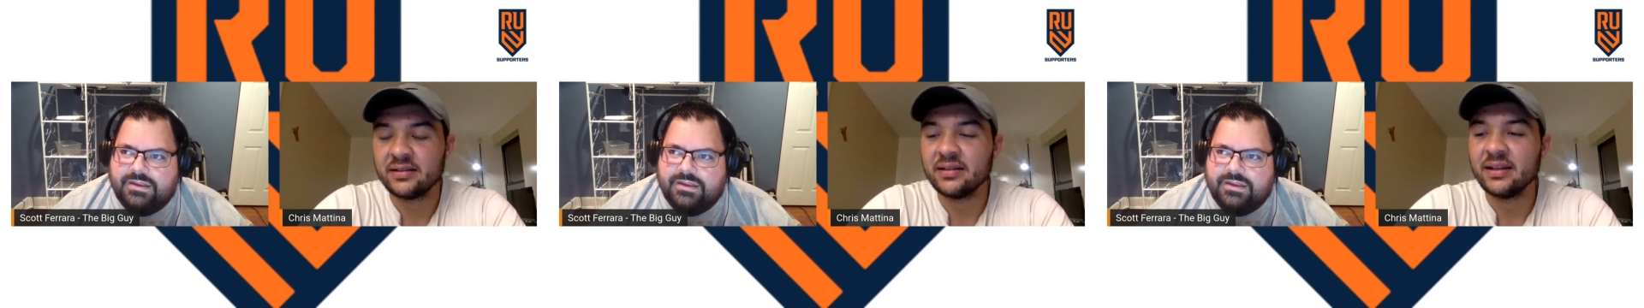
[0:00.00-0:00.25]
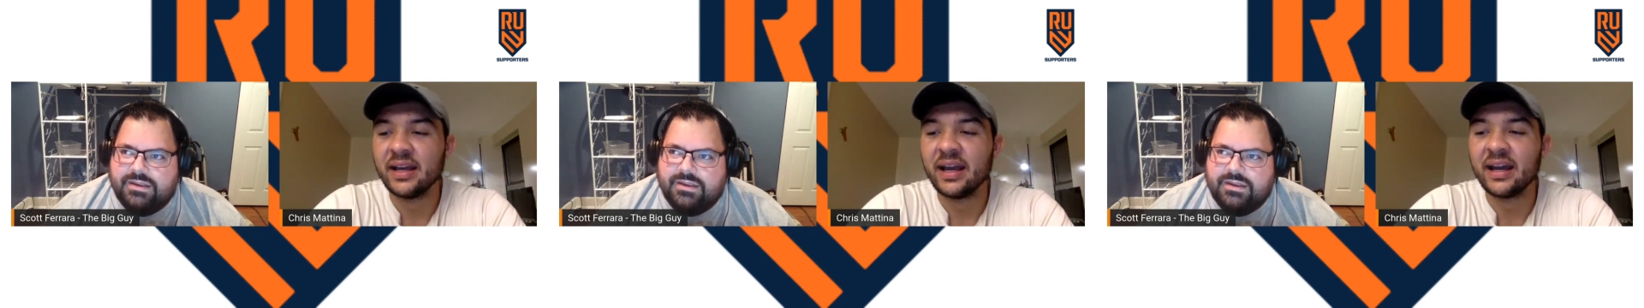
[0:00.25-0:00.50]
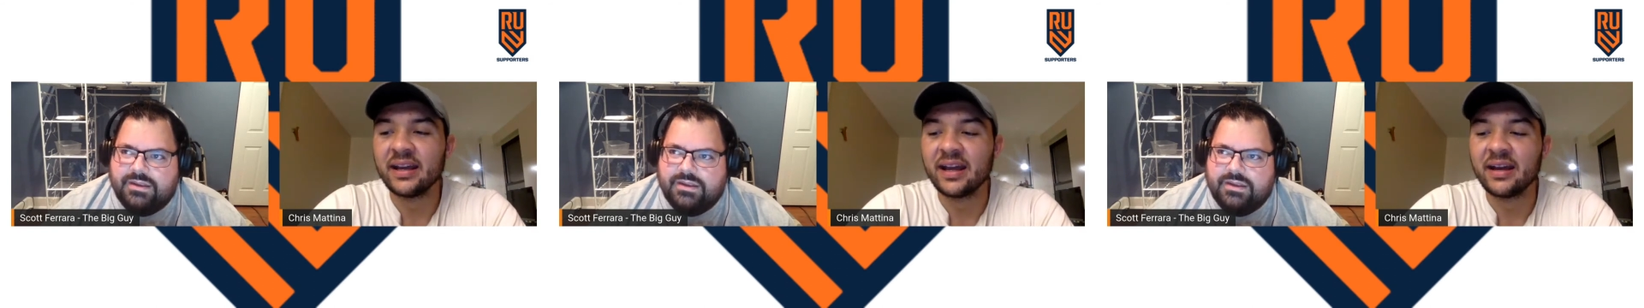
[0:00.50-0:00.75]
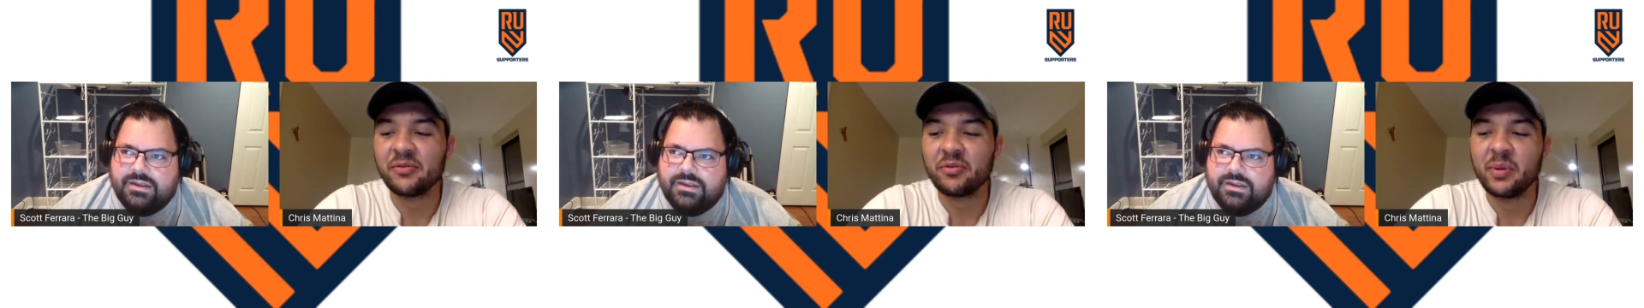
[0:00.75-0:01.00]
Speaker 1: Yeah,
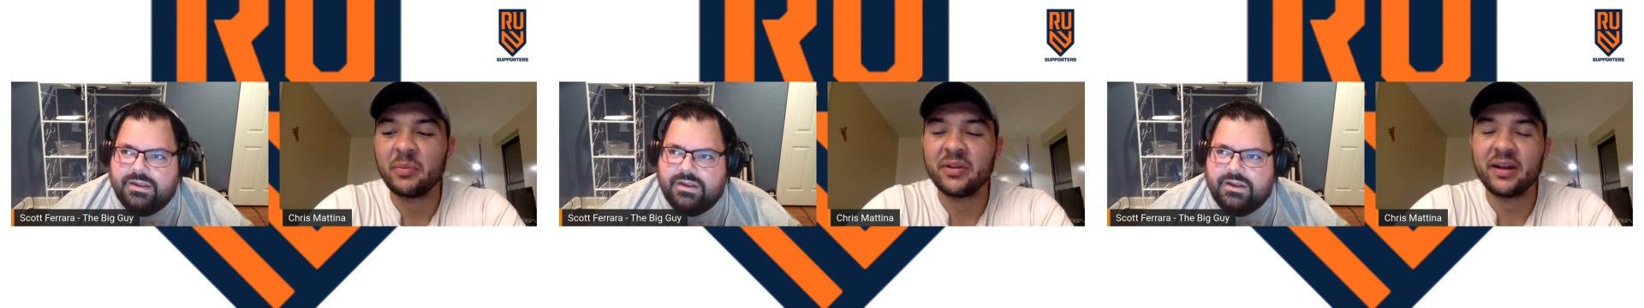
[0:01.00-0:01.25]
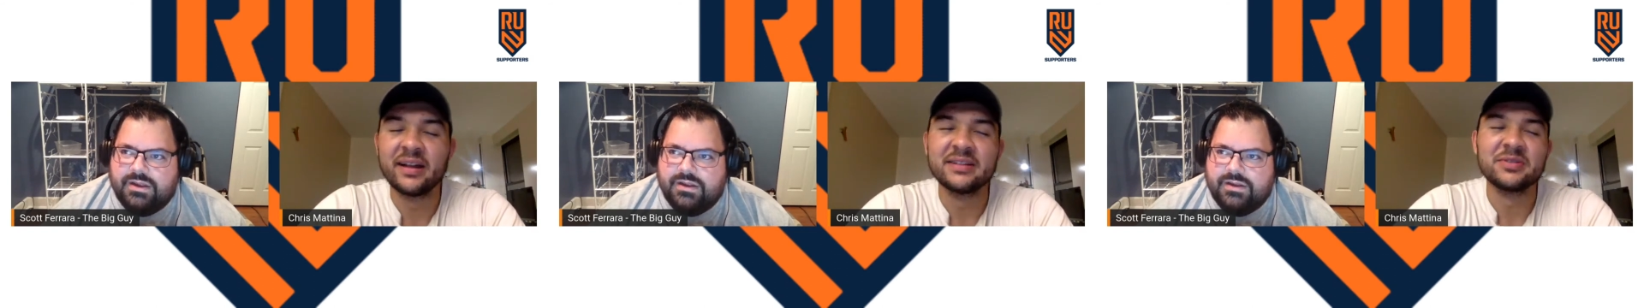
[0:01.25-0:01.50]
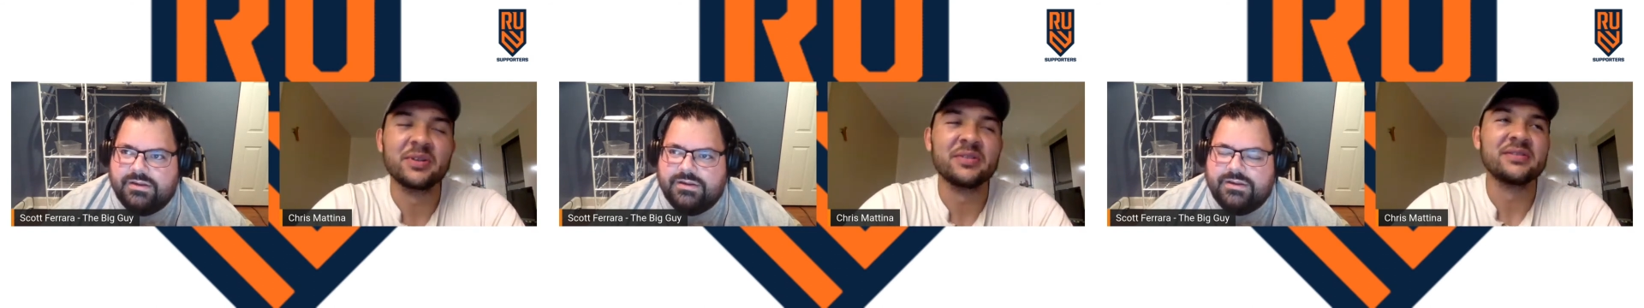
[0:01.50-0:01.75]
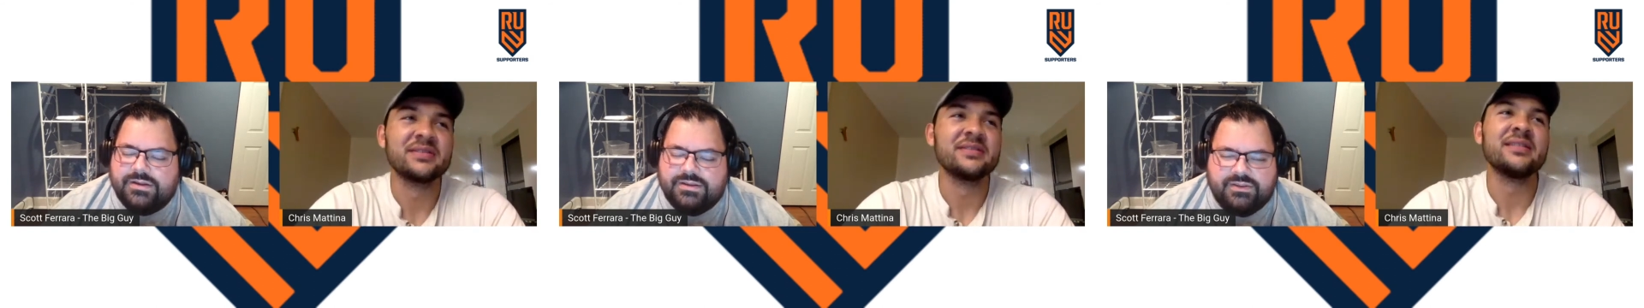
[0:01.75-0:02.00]
yeah. Remember that's what I
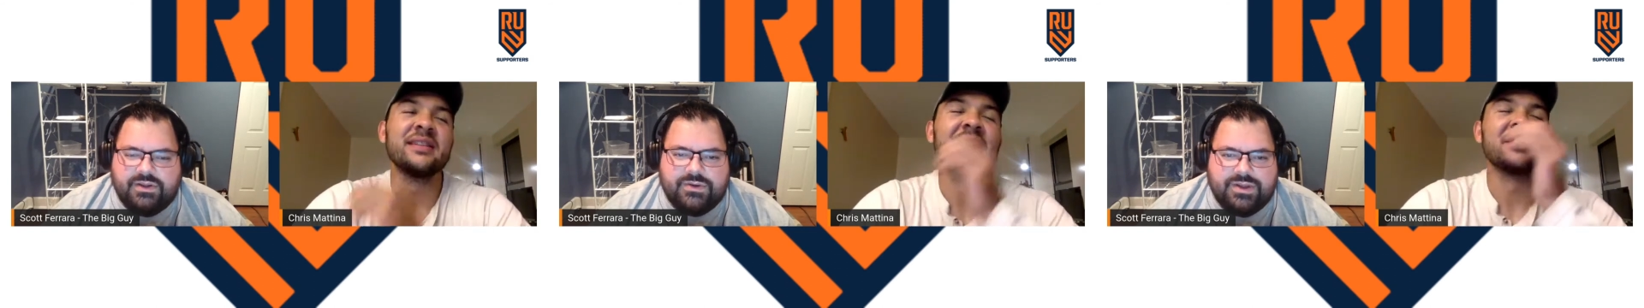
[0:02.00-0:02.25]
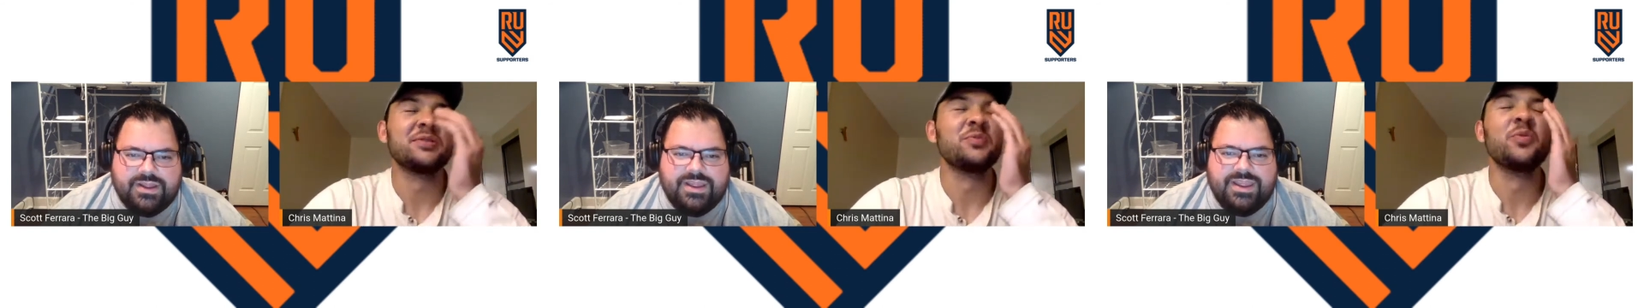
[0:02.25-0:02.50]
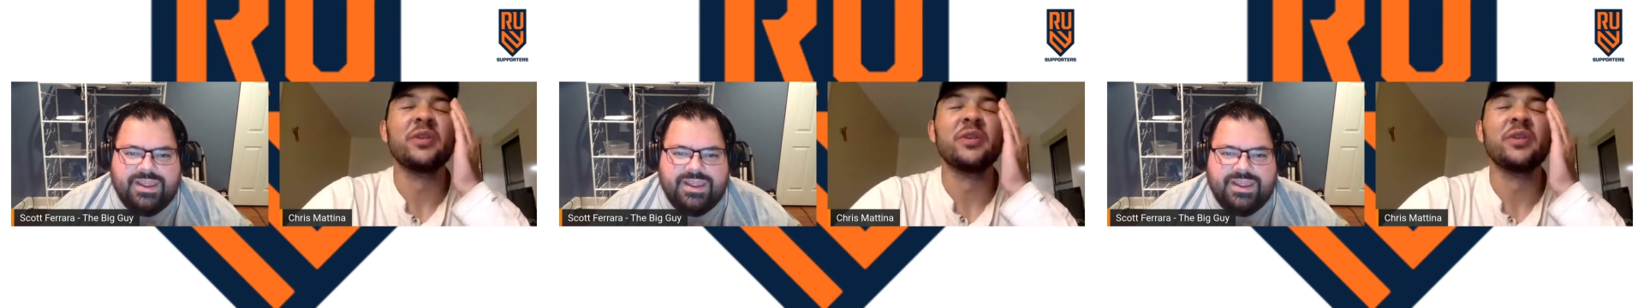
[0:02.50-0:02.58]
was. That's so, the